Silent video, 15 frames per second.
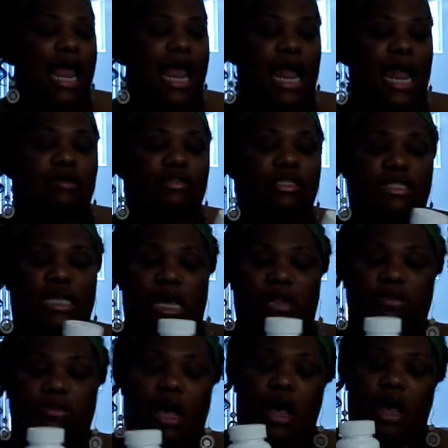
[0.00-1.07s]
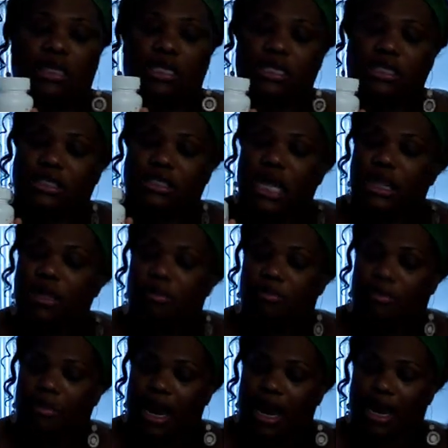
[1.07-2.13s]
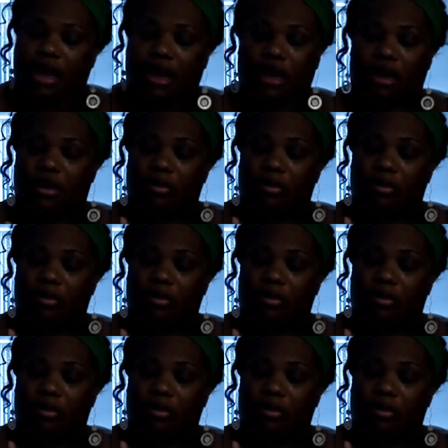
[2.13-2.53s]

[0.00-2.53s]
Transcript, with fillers: And I've settled on the Celebrate